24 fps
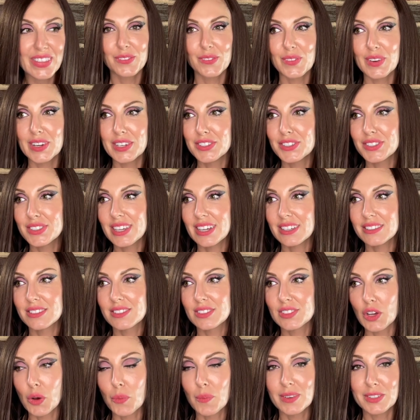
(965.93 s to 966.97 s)
We just had
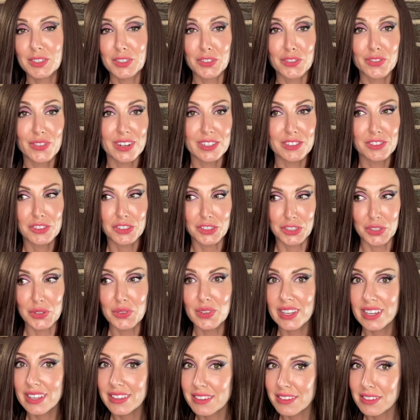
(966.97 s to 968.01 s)
so much fun
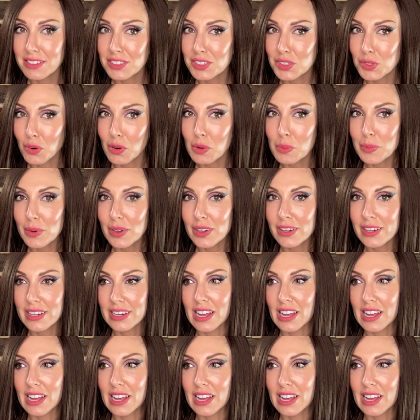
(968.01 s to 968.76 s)
shooting this tour book,